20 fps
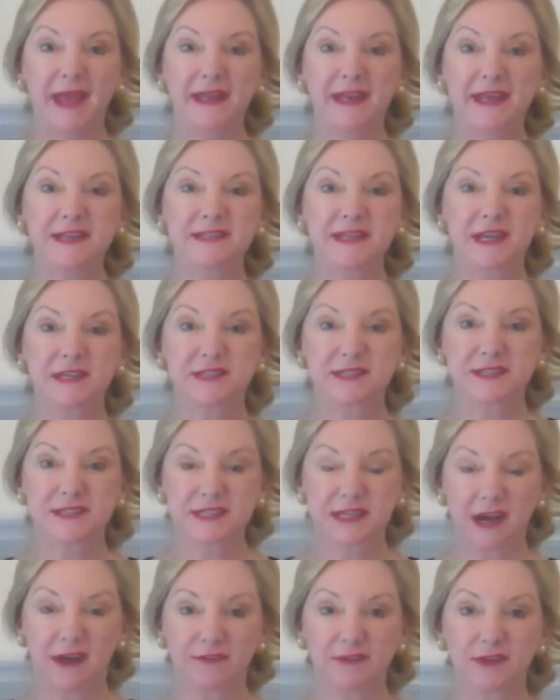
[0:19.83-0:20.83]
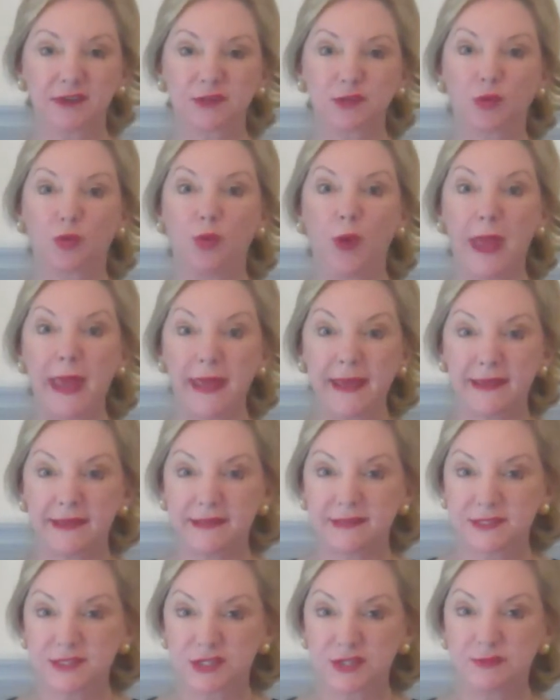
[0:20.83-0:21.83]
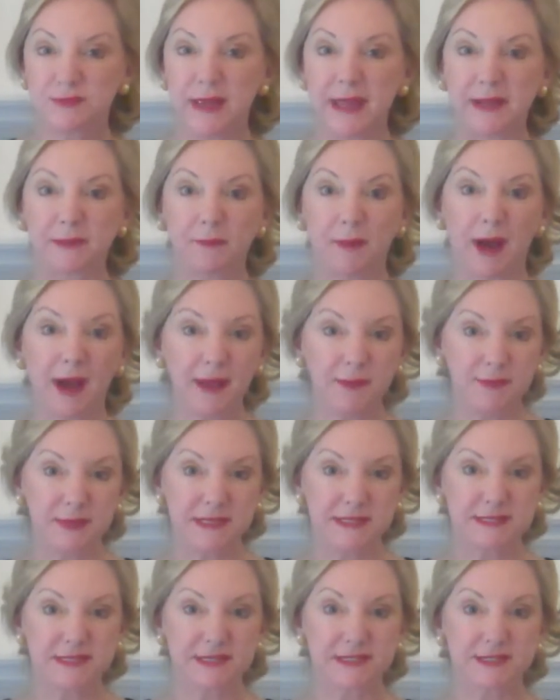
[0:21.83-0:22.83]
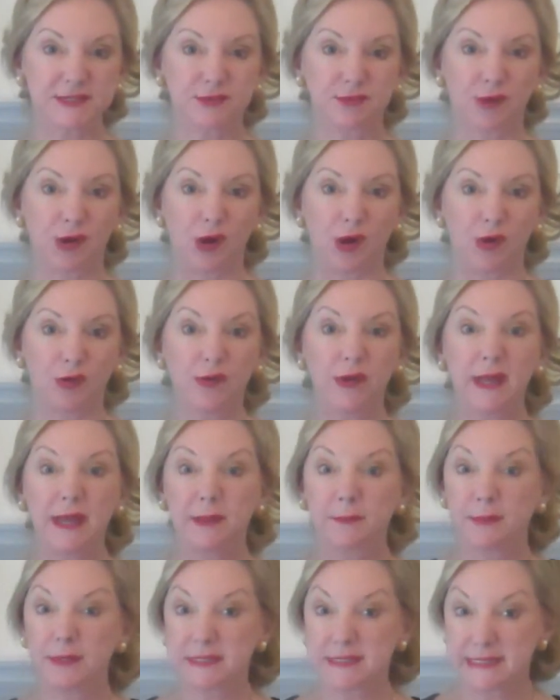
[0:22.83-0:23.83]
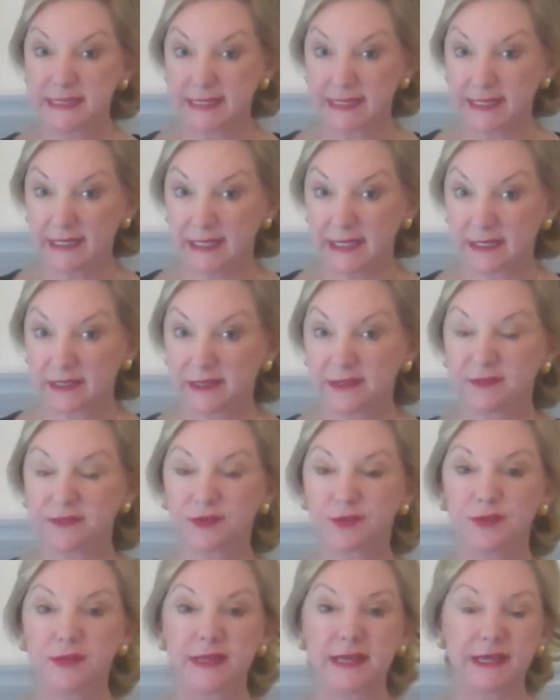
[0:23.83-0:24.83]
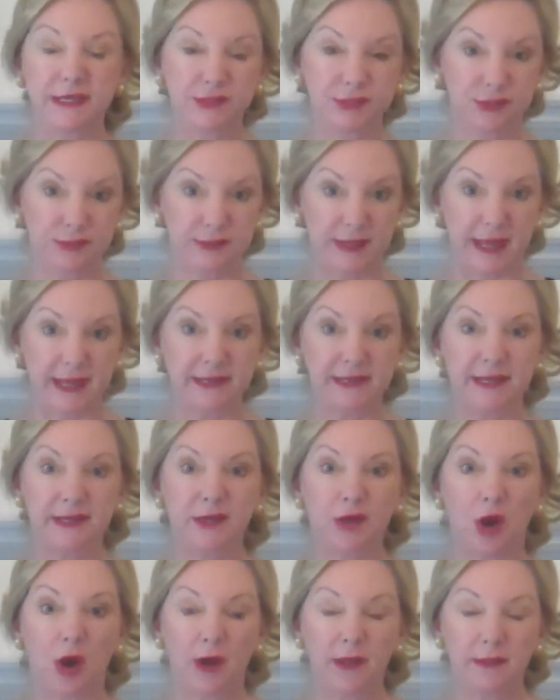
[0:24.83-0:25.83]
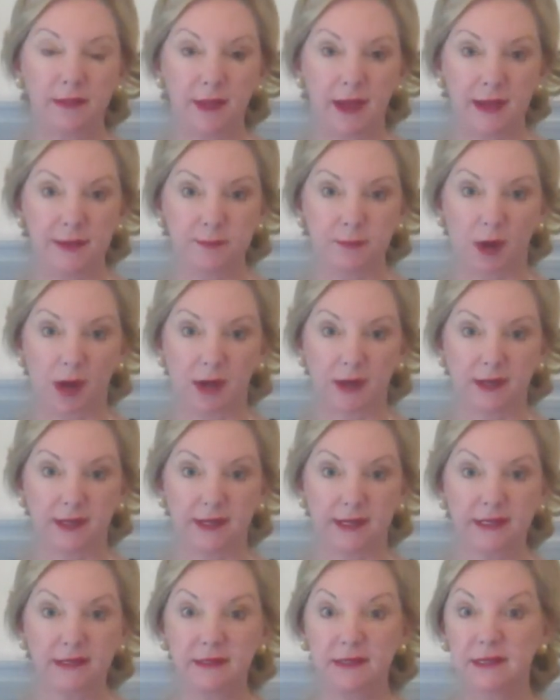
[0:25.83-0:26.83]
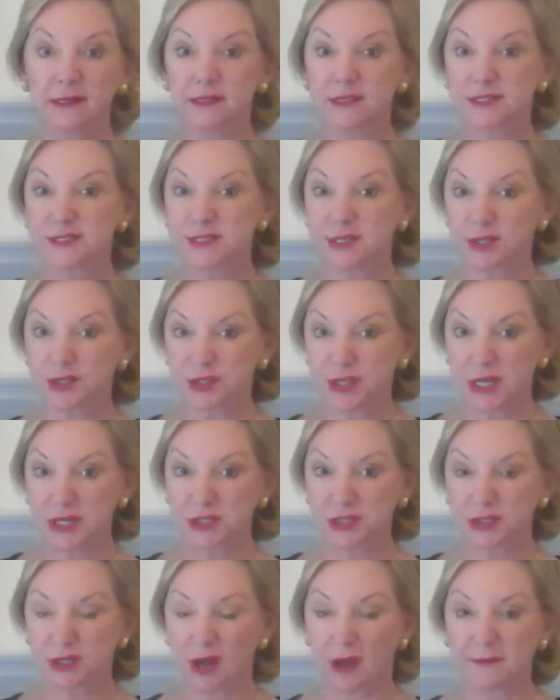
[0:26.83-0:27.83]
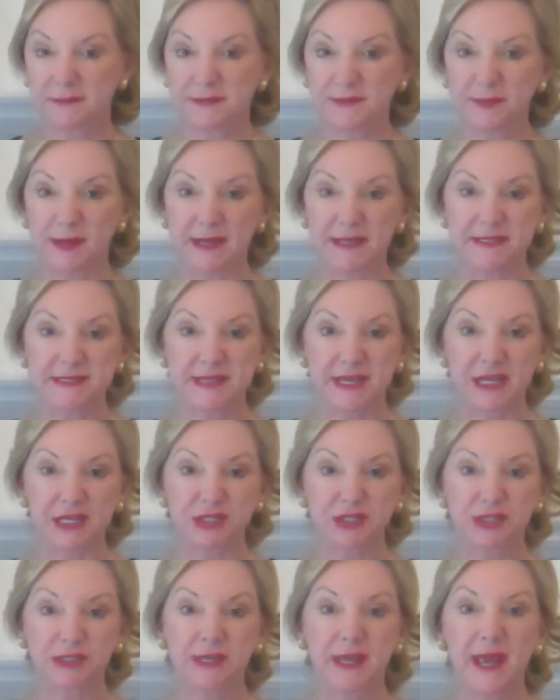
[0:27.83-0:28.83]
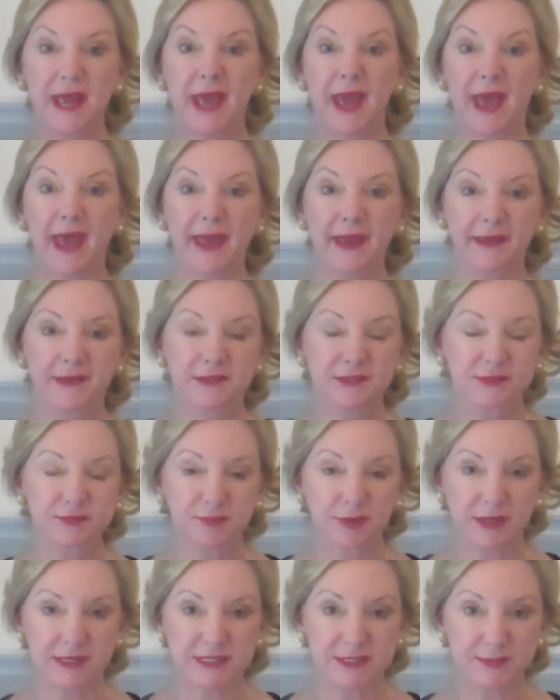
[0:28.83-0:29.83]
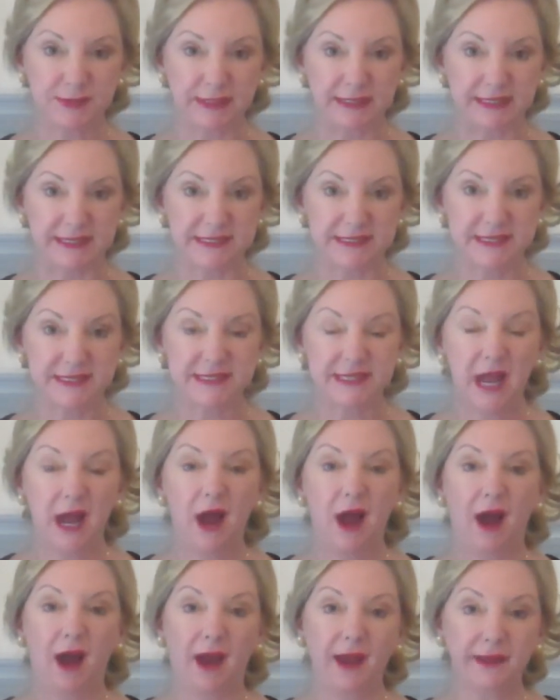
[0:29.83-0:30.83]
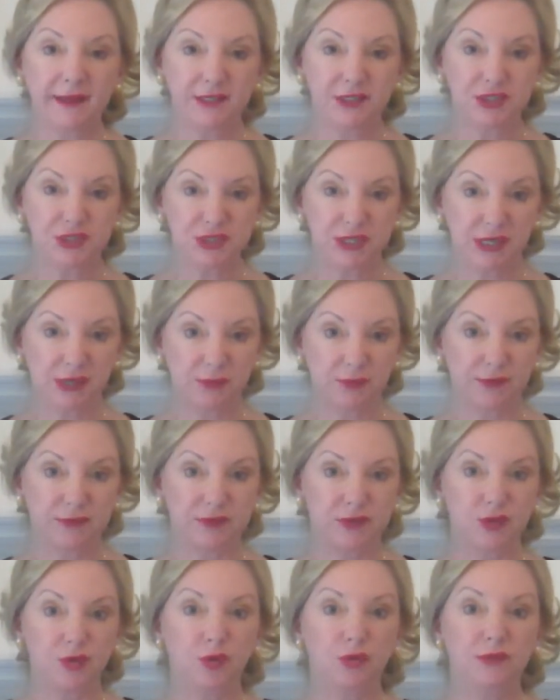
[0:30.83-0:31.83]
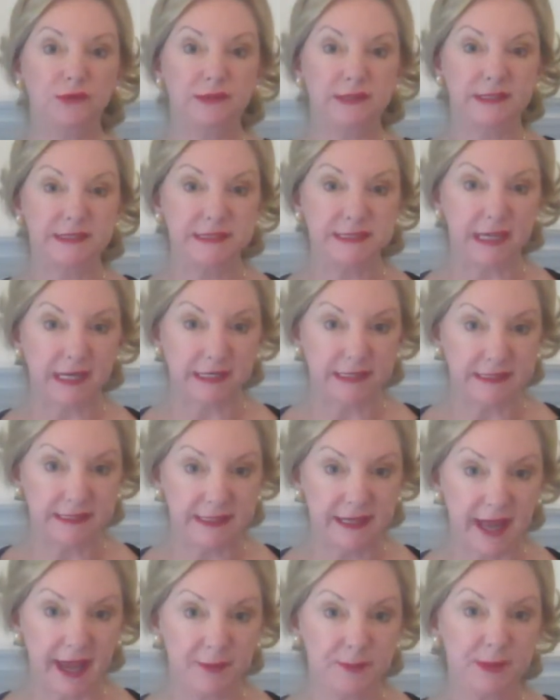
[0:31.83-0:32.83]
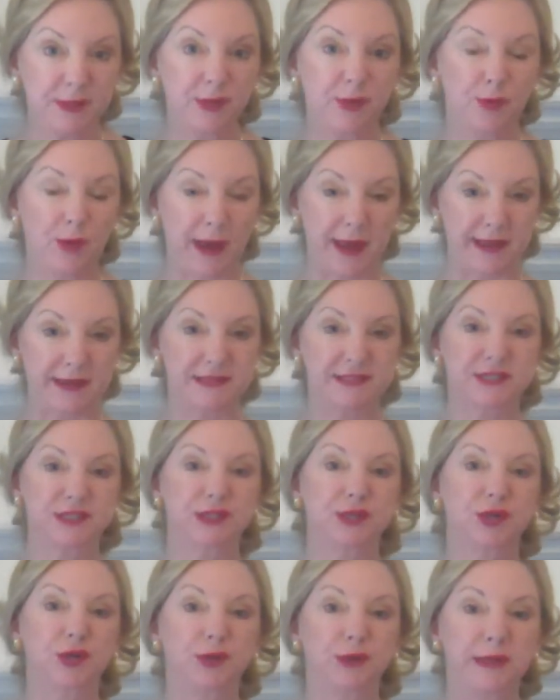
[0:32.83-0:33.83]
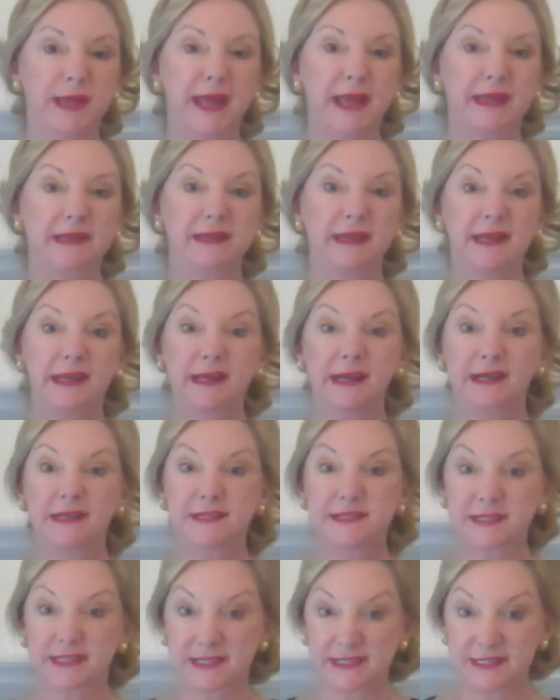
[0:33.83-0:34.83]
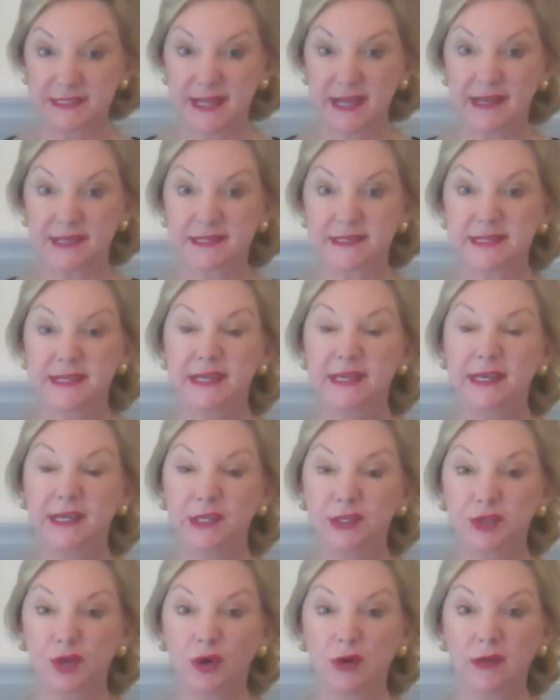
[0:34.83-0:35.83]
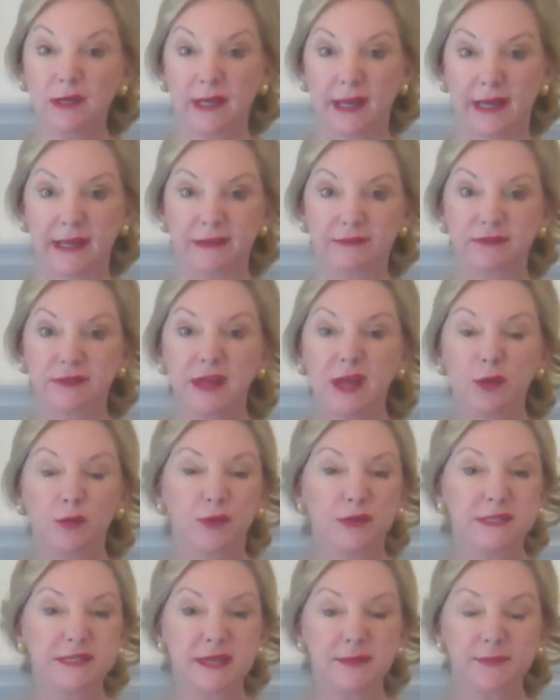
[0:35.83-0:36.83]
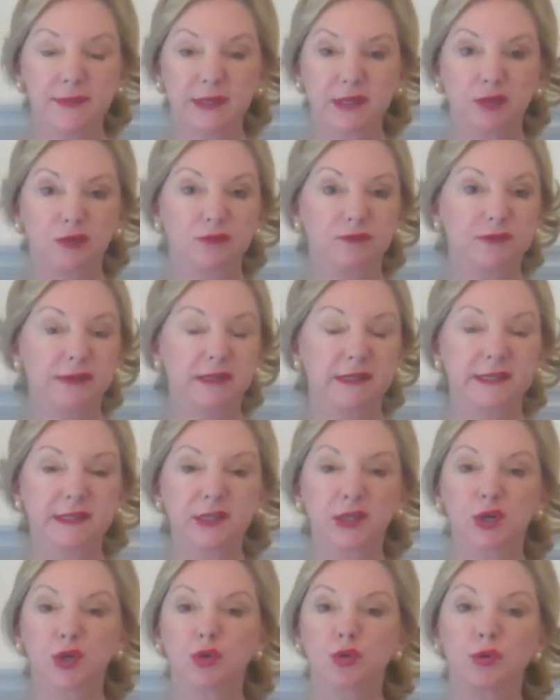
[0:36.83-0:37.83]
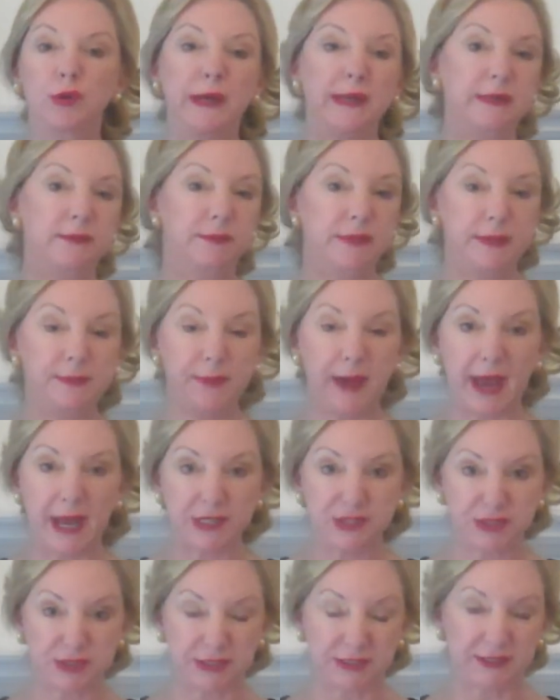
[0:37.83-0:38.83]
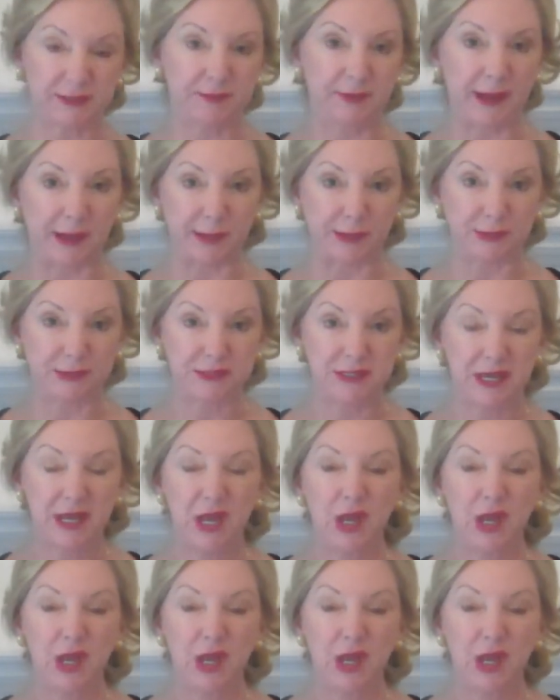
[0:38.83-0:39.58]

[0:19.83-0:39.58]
And as I discovered ways to make my business grow, particularly through the internet and online marketing, search engine optimization, and press releases, I can share with you the dynamic ways to create a success in your life with something you feel incredibly passionate about.